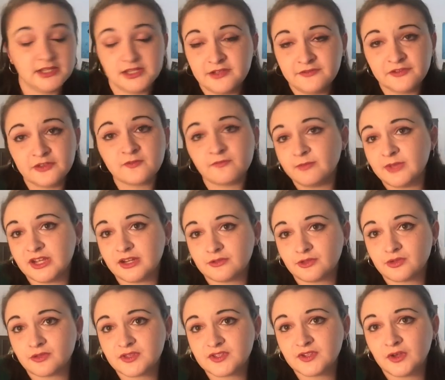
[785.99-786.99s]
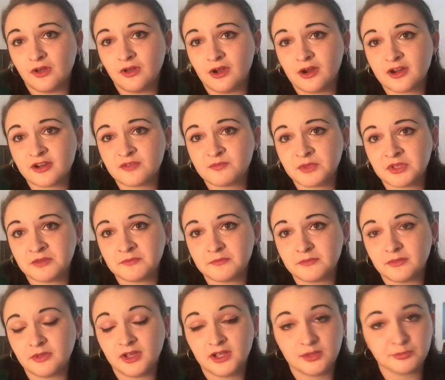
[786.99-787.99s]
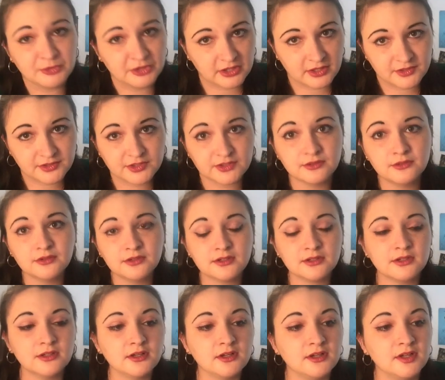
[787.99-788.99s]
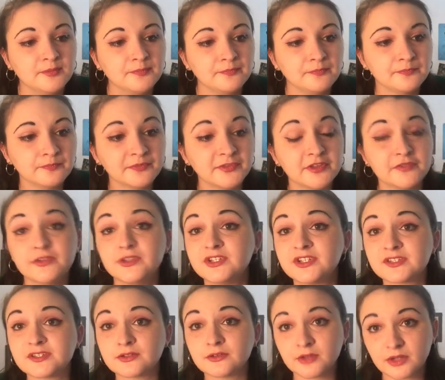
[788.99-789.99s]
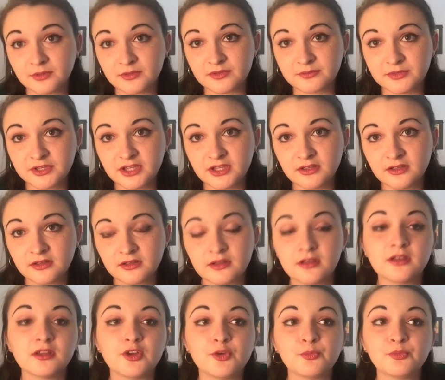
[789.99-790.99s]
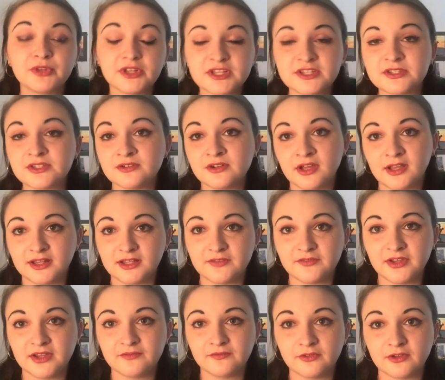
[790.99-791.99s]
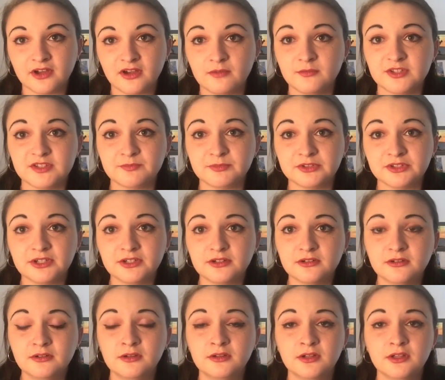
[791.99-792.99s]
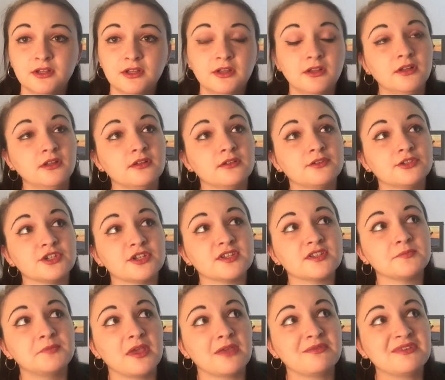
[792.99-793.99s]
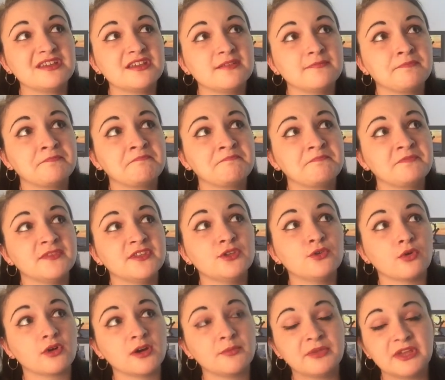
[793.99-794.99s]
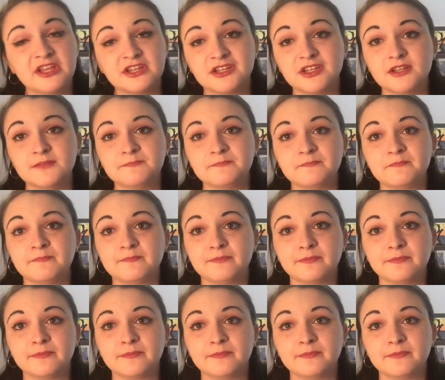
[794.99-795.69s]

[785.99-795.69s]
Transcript: If you've made it through this whole argument, I applaud you. If you disagree with me, please do not leave hateful comments below. Just maybe your opinion.